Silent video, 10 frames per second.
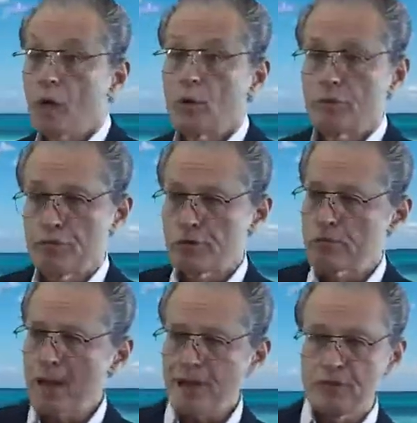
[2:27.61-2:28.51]
With
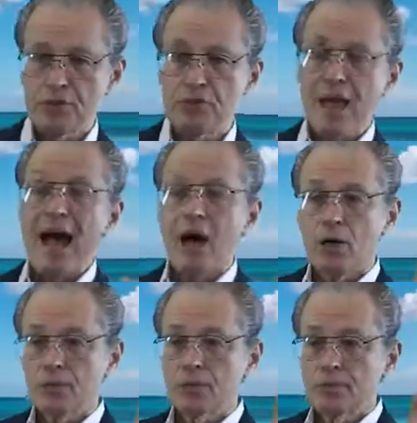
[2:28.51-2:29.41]
respect to
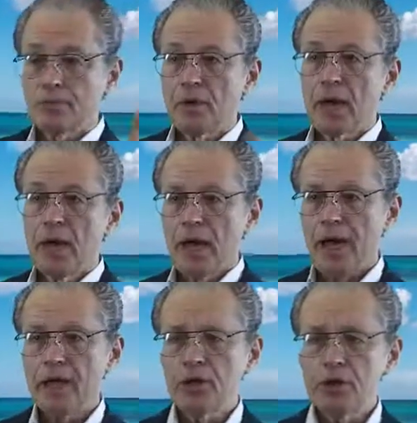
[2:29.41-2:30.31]
sound,
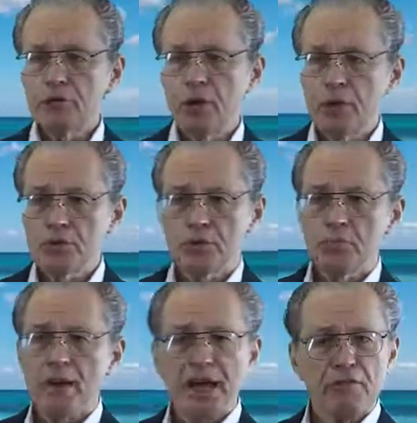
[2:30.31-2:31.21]
Hegel devotes
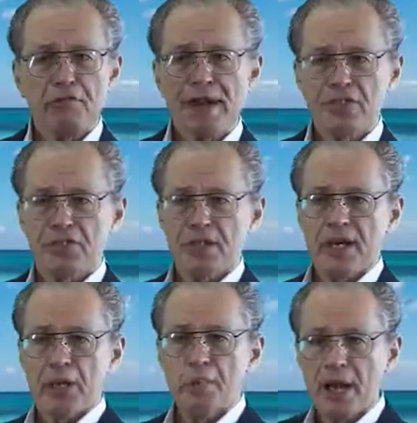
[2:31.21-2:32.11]
many
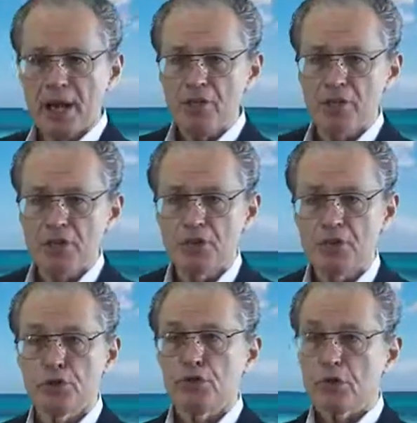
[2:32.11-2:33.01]
fascinating pages
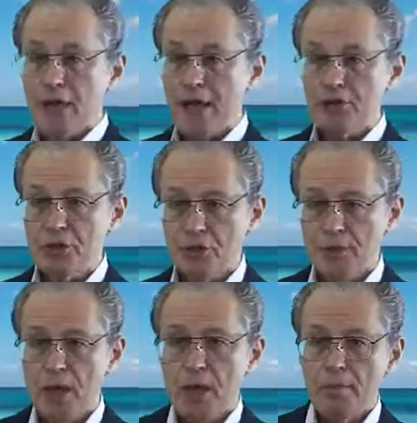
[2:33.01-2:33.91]
to the
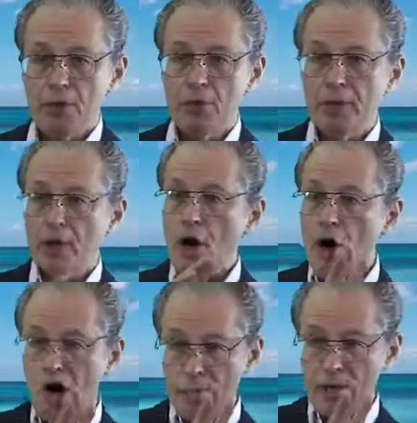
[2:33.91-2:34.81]
relation between
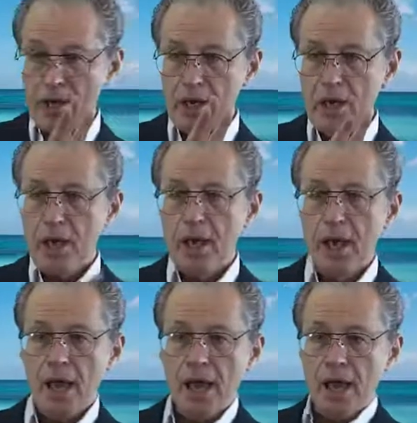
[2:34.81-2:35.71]
harmony
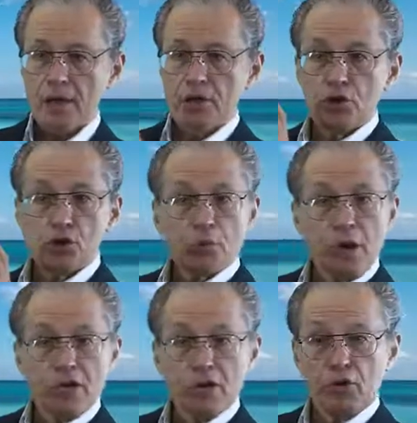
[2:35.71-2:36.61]
and
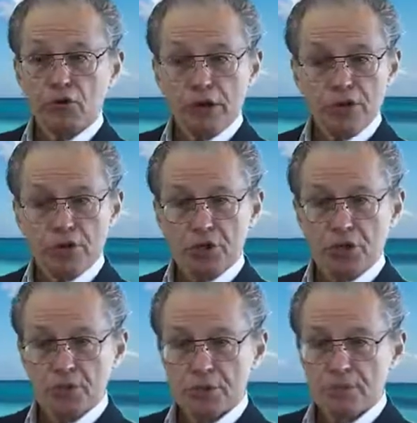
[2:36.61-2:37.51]
numerical
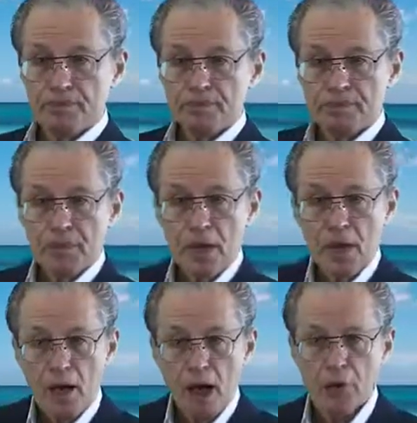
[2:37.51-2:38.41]
ratios.
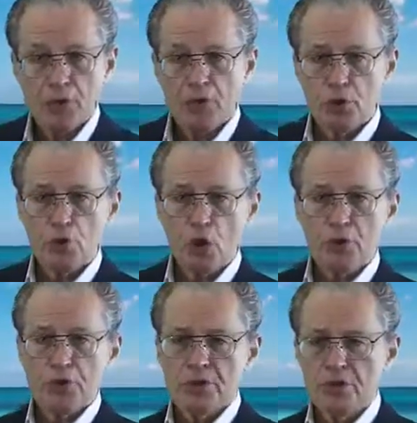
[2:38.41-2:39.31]
I wish to
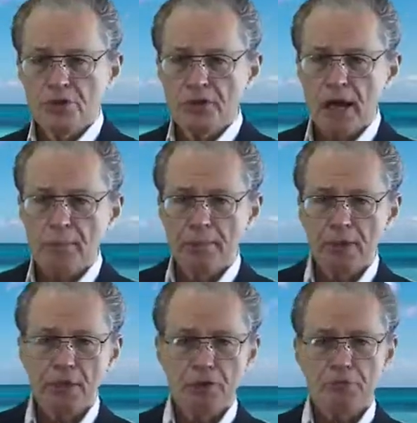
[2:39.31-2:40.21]
quote just a
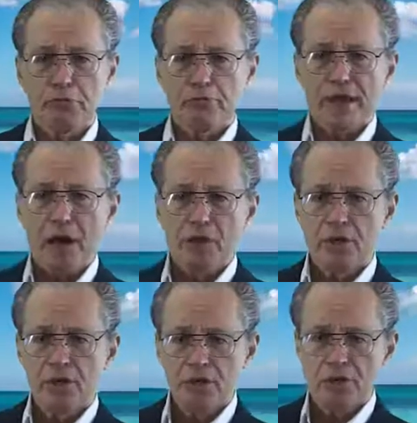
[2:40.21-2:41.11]
sampling of his profound
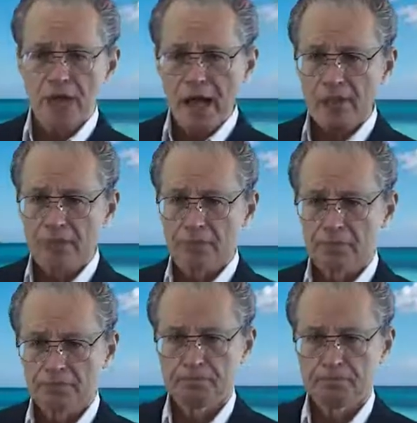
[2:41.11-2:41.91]
understanding.